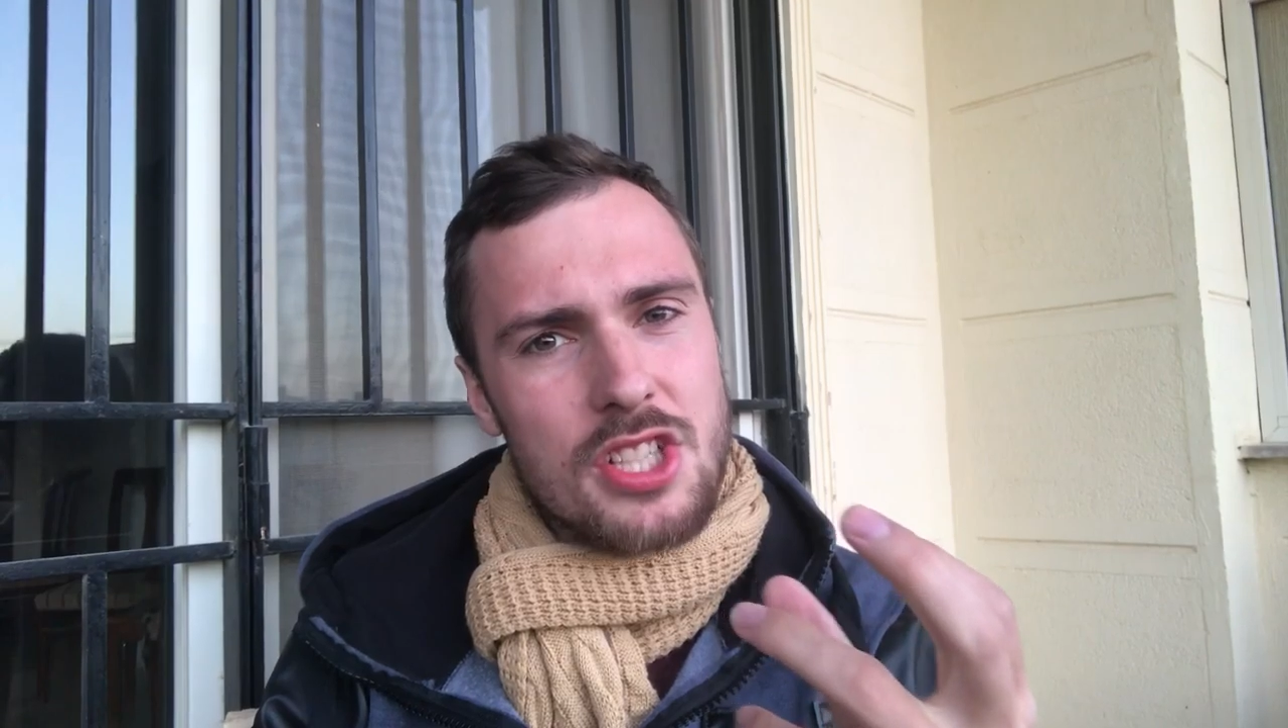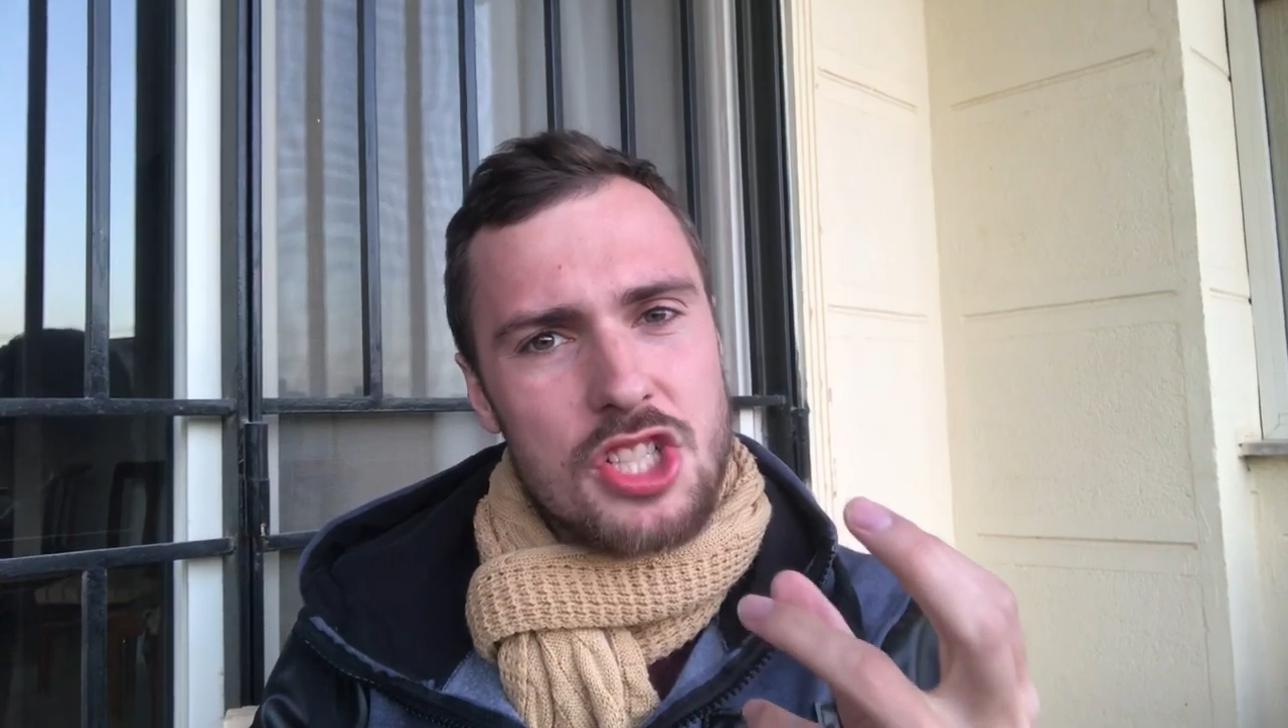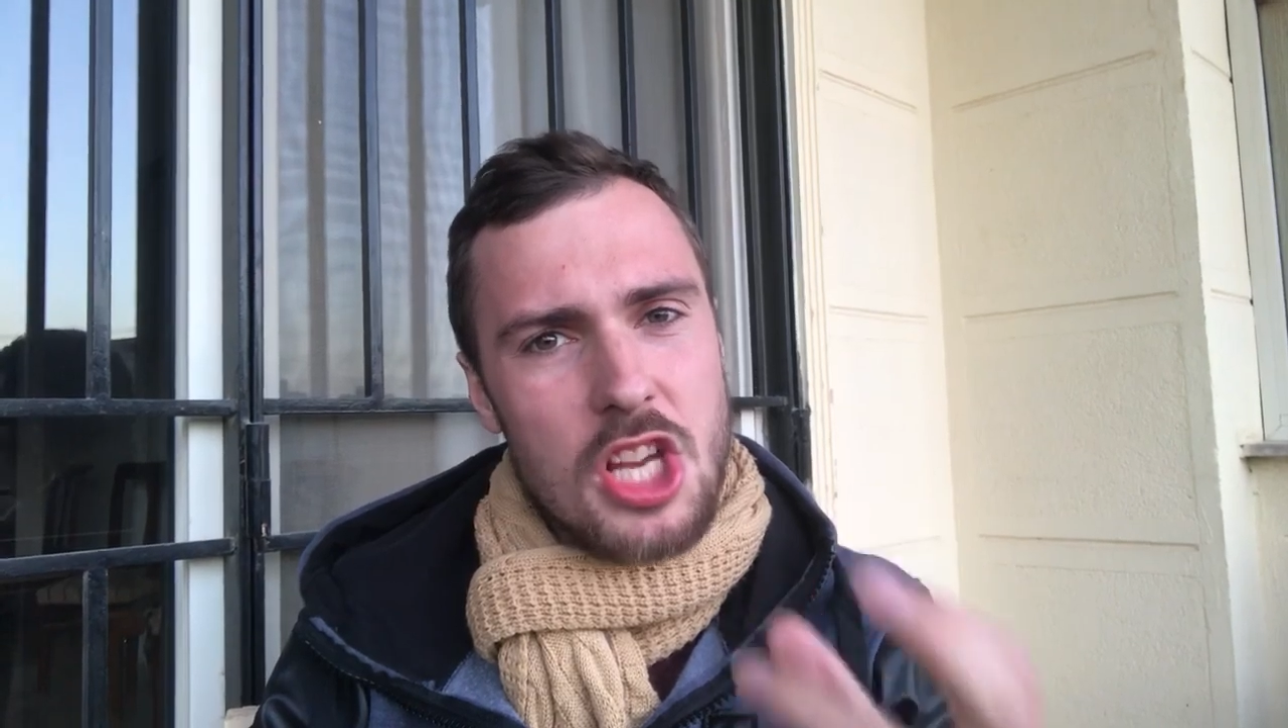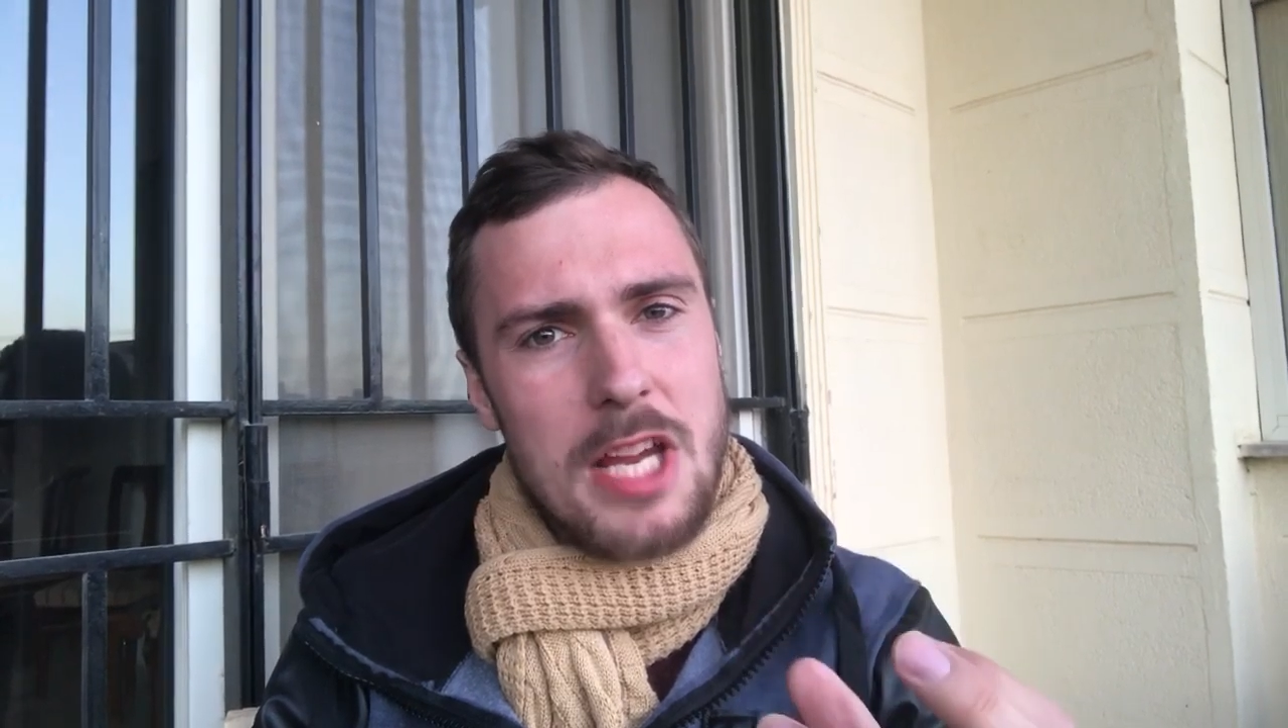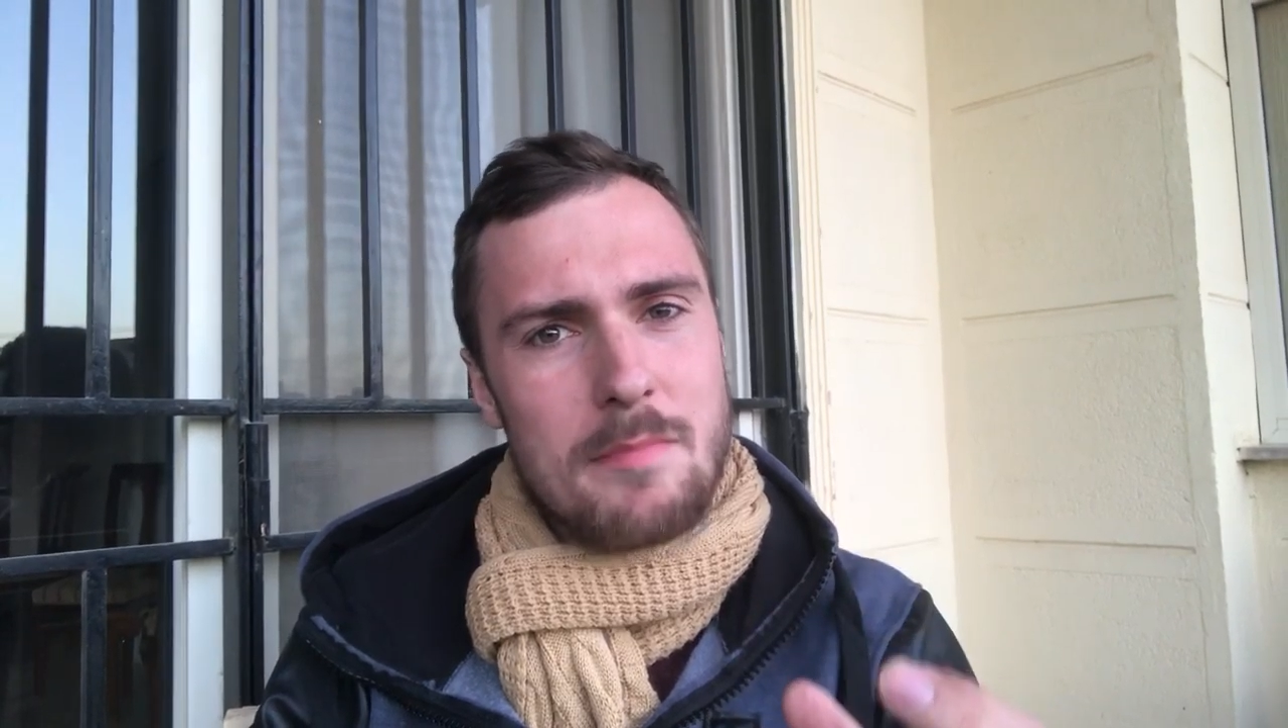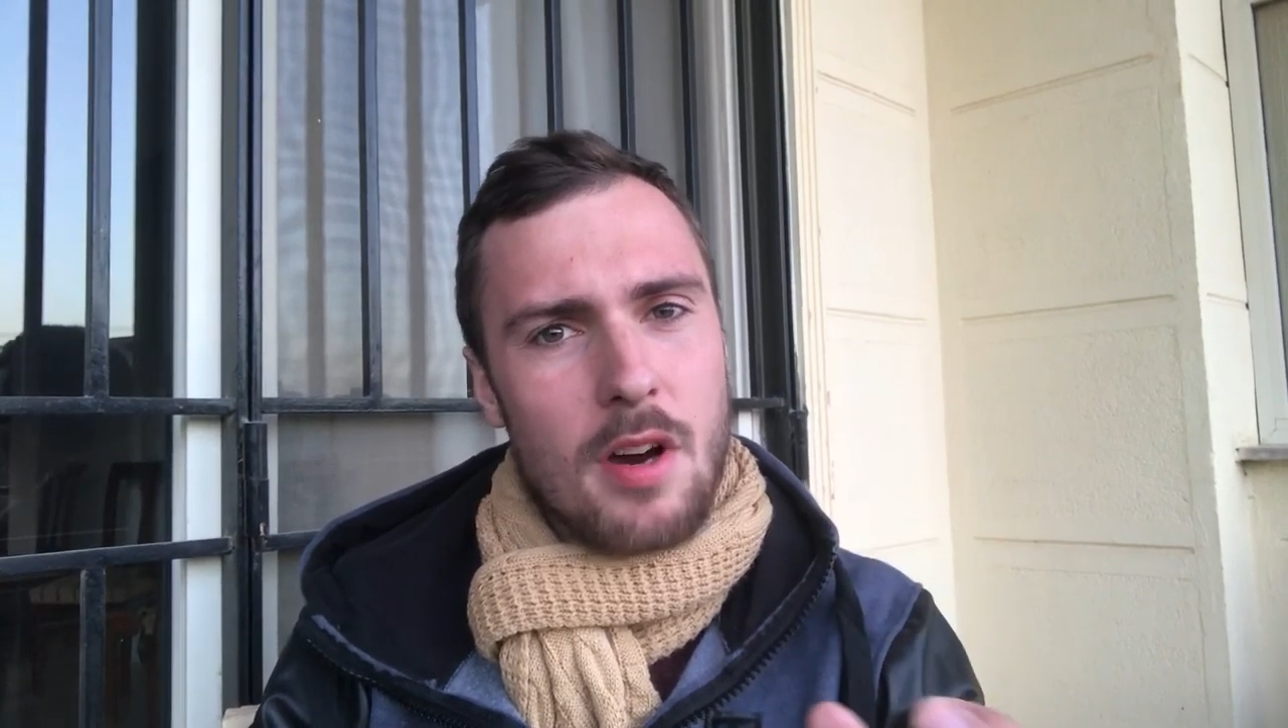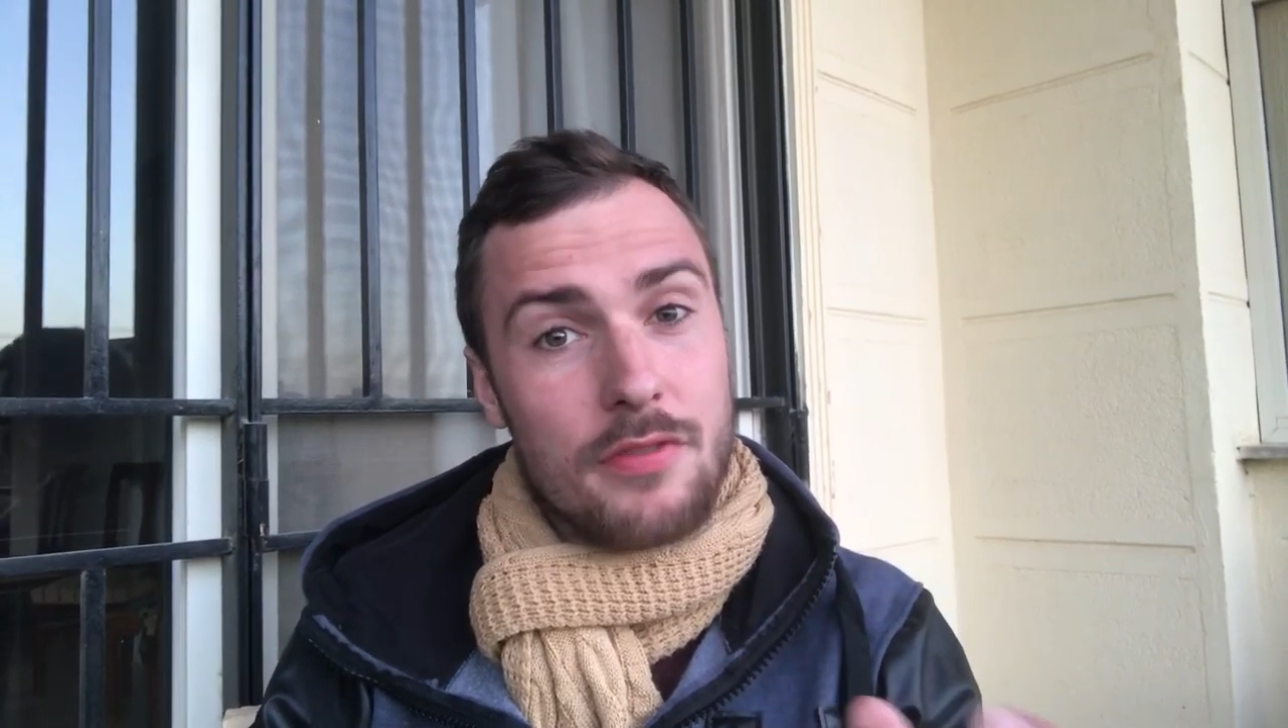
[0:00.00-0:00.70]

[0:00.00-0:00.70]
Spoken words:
ashamed